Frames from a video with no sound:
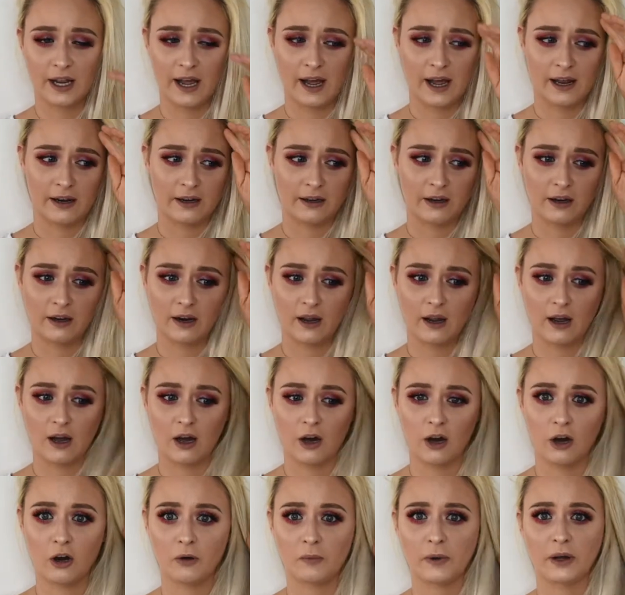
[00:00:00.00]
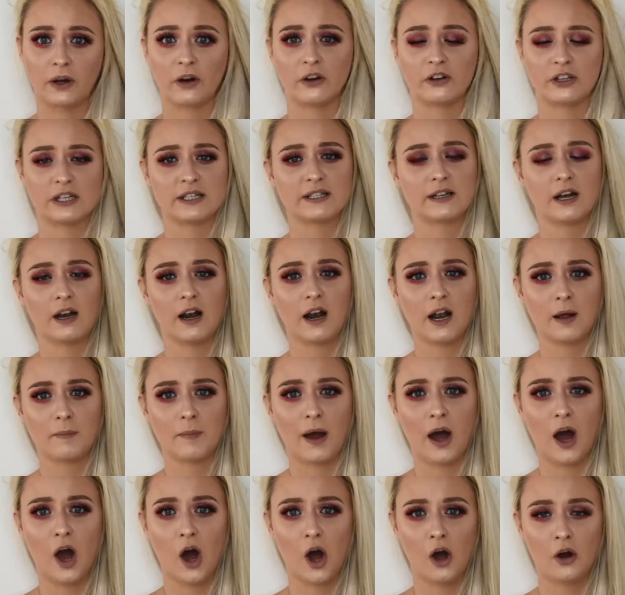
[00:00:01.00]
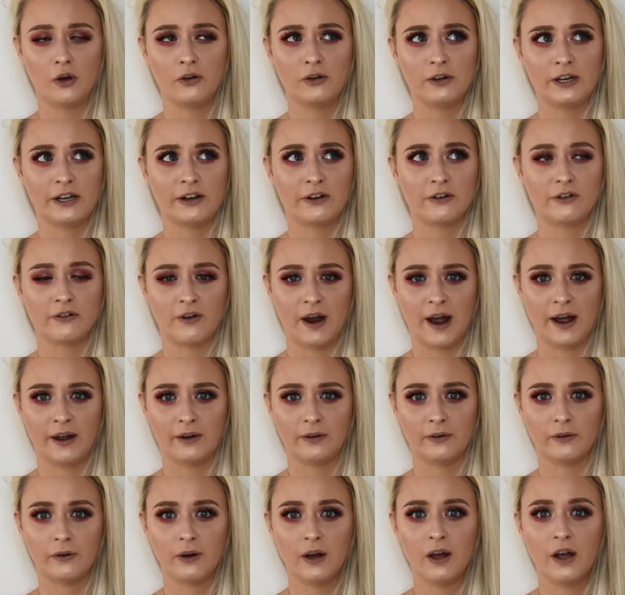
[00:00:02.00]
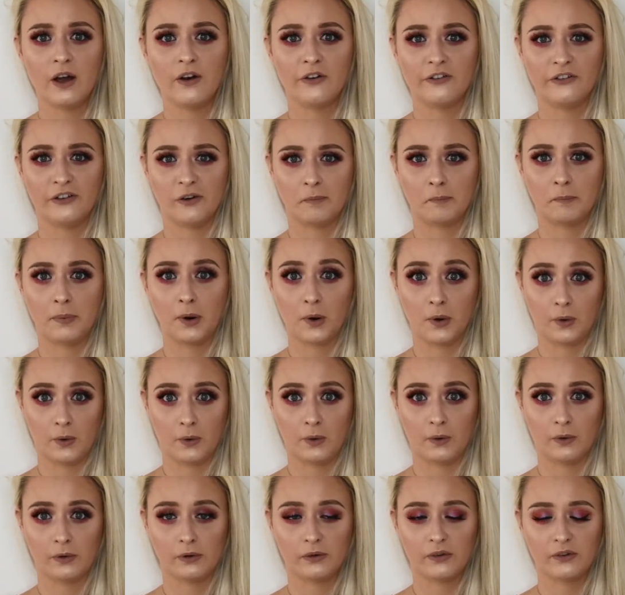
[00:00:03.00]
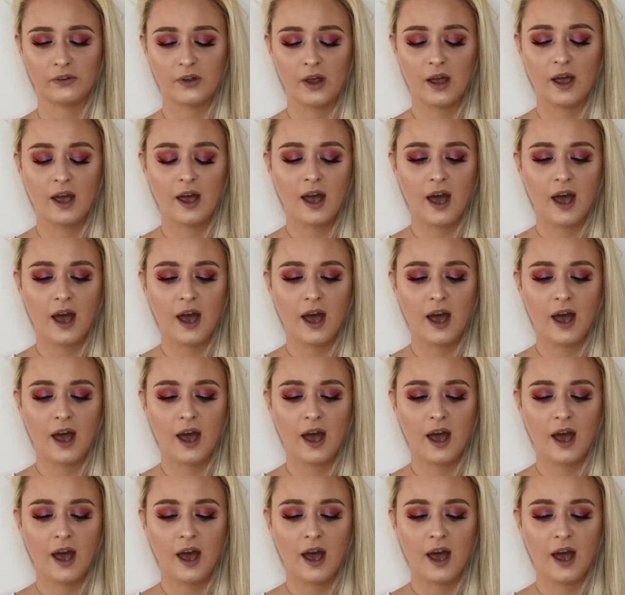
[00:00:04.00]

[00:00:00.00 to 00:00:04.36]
and oh my gosh, it's kind of like my holy grail for pores.